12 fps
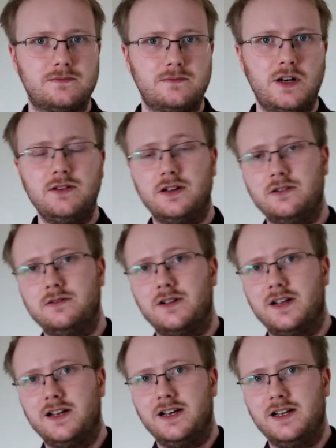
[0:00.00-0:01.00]
Well, no.
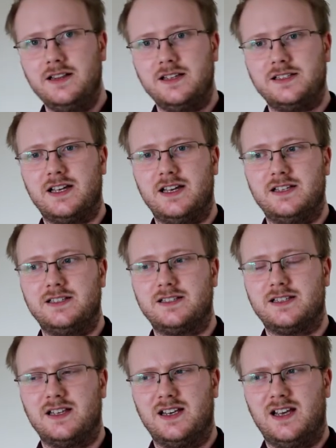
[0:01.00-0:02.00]
In this
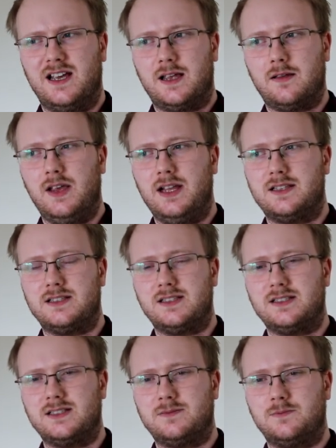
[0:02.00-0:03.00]
case,
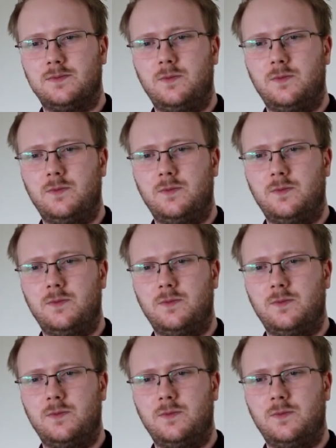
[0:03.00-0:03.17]
it's